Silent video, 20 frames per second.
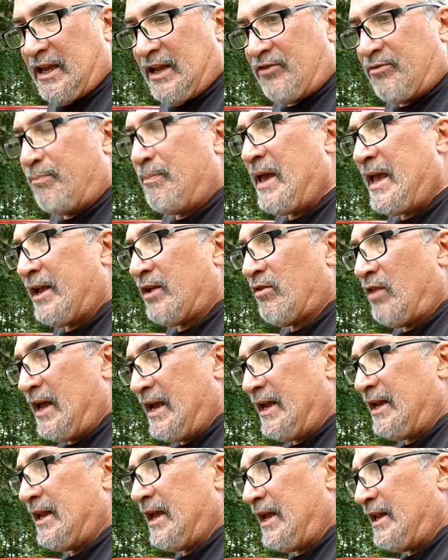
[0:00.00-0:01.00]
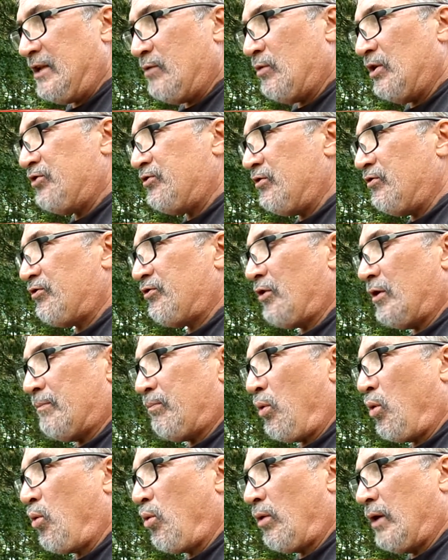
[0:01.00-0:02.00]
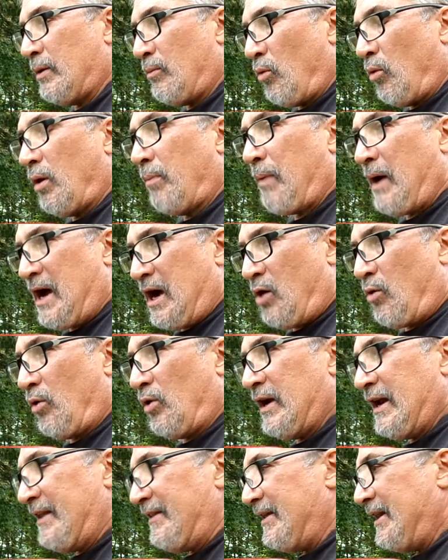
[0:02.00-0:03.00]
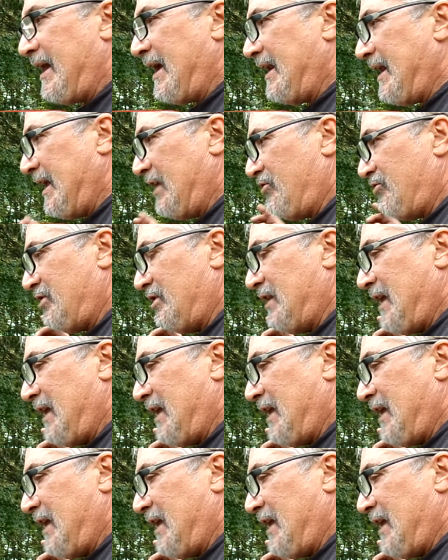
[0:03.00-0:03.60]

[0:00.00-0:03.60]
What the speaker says: It's Bakelite, and once you start pouring more power into that engine,